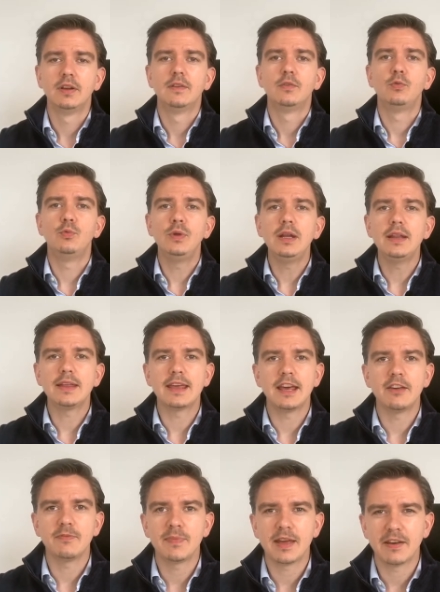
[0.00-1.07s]
really gave
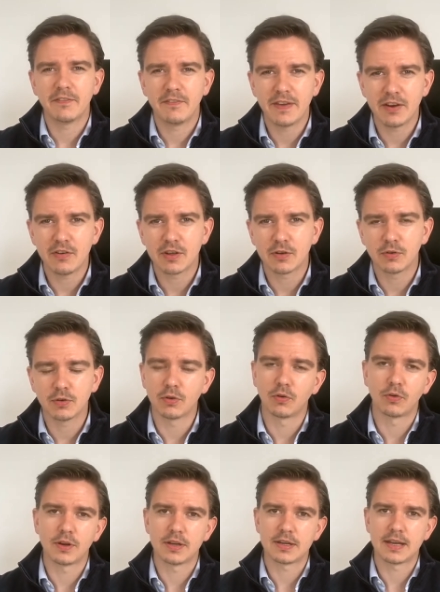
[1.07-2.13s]
me a very good
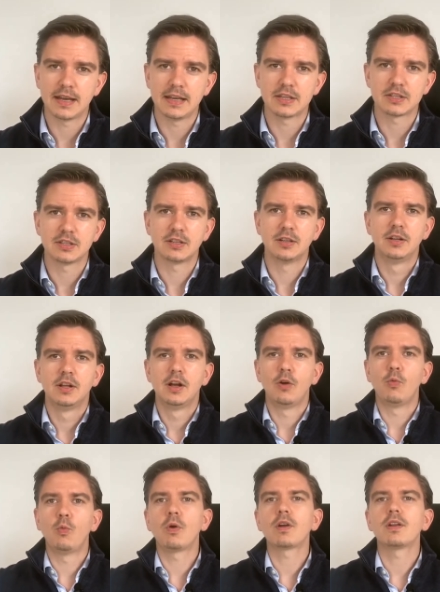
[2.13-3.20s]
orientation
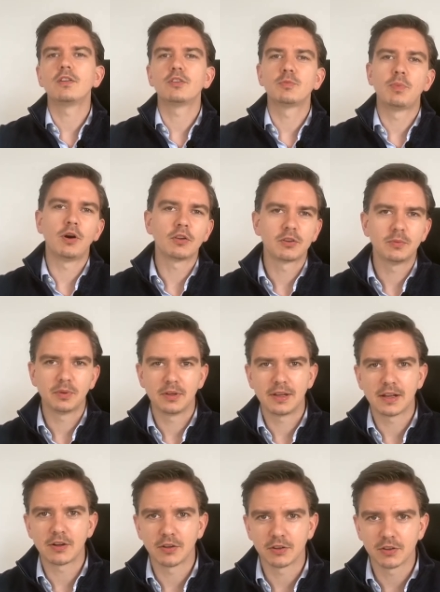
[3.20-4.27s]
what is possible in
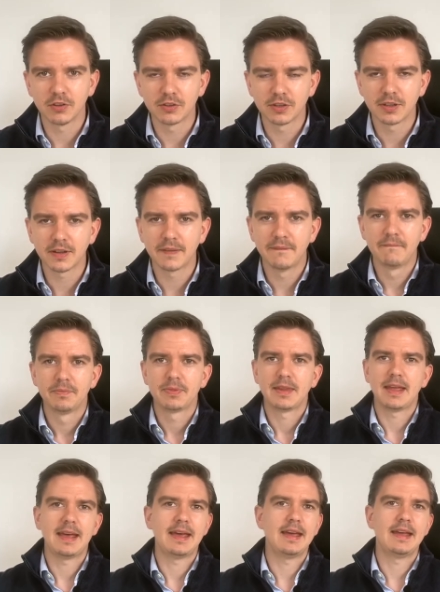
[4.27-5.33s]
consulting.
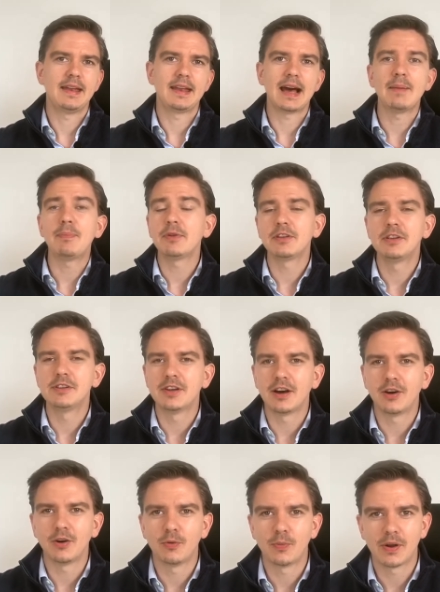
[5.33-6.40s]
And up until
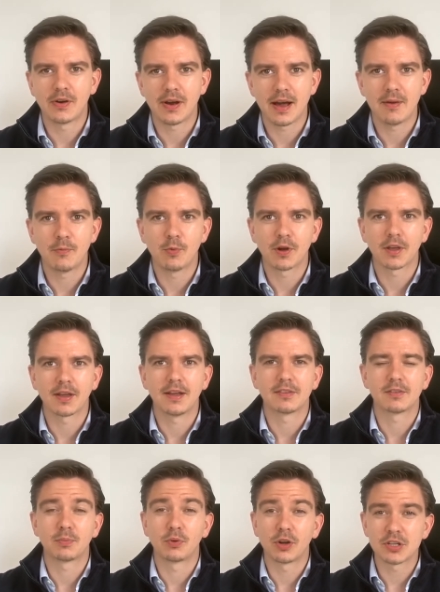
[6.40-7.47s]
now, where I'm working as a
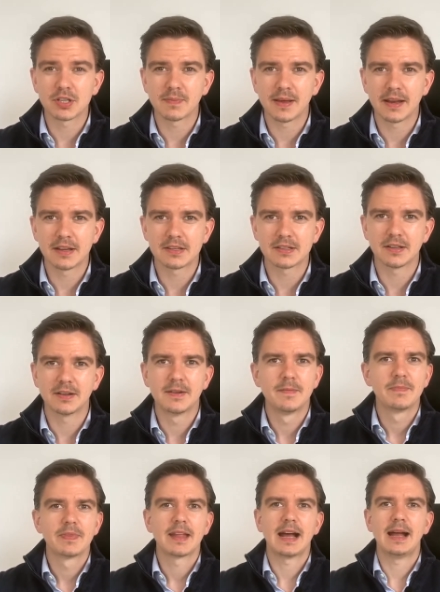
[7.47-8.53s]
project manager,
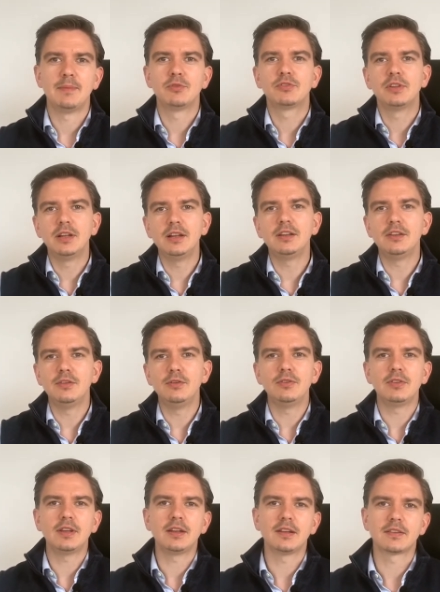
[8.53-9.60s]
I'm still
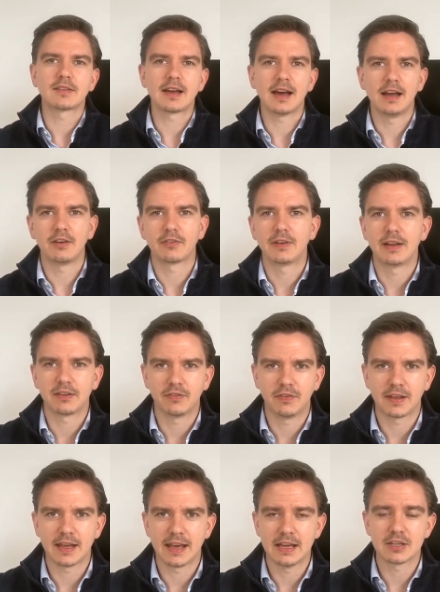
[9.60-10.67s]
using this kind of
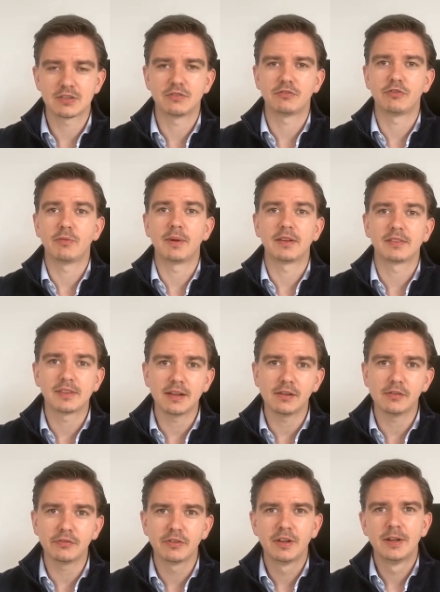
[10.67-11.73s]
classification for myself